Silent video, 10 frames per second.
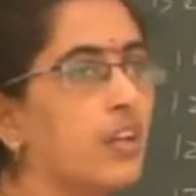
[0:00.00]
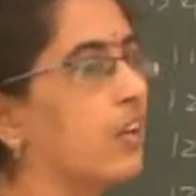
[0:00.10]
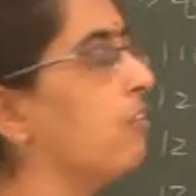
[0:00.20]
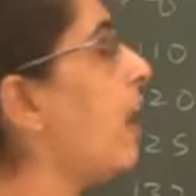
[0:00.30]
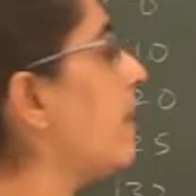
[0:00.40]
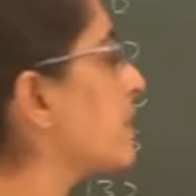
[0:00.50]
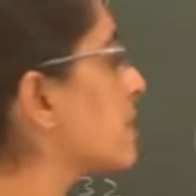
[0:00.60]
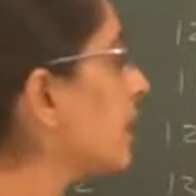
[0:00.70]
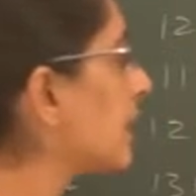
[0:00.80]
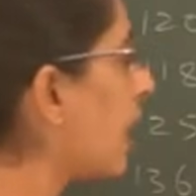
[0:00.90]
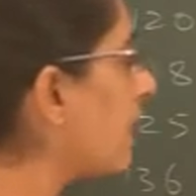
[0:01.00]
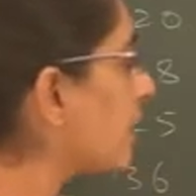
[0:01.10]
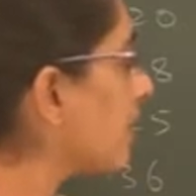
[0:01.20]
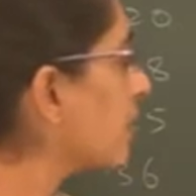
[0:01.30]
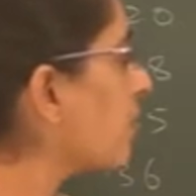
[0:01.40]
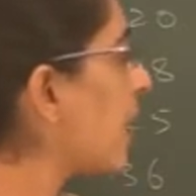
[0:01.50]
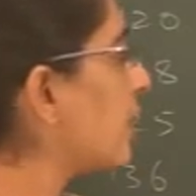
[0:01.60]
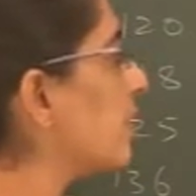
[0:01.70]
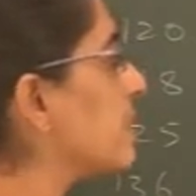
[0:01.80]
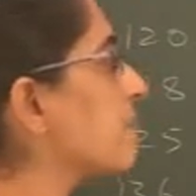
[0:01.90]
Now our T calculated
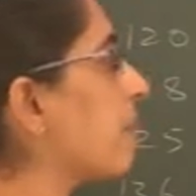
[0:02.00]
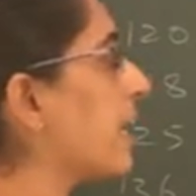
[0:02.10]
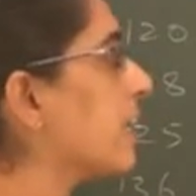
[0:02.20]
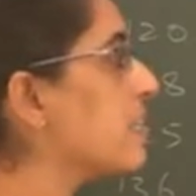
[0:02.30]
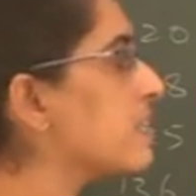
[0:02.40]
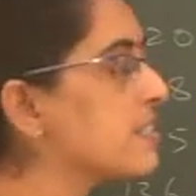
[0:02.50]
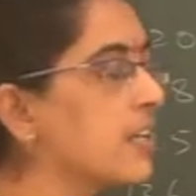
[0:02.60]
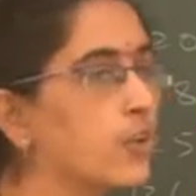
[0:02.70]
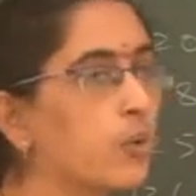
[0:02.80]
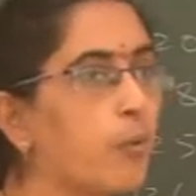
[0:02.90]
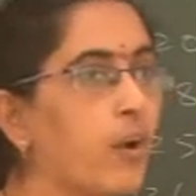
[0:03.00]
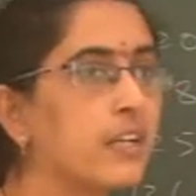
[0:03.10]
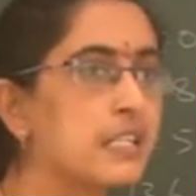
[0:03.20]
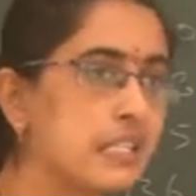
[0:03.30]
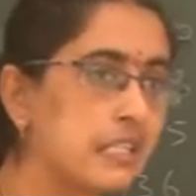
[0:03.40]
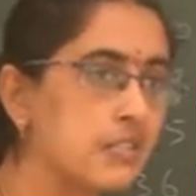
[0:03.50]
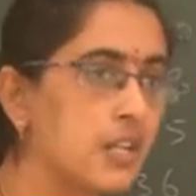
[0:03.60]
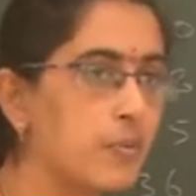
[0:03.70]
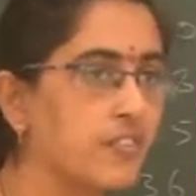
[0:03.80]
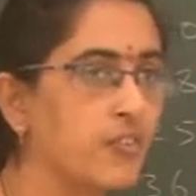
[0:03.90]
value is minus
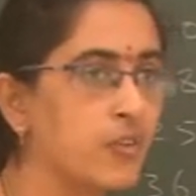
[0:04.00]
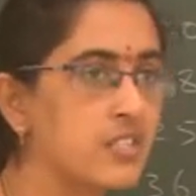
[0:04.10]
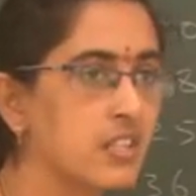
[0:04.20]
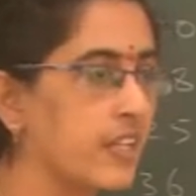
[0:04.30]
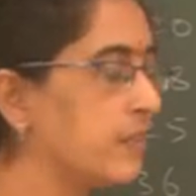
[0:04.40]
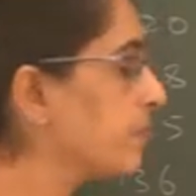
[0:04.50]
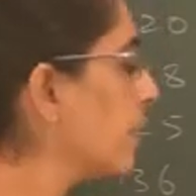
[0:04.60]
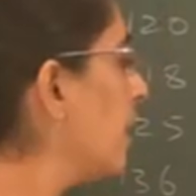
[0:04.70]
0.6447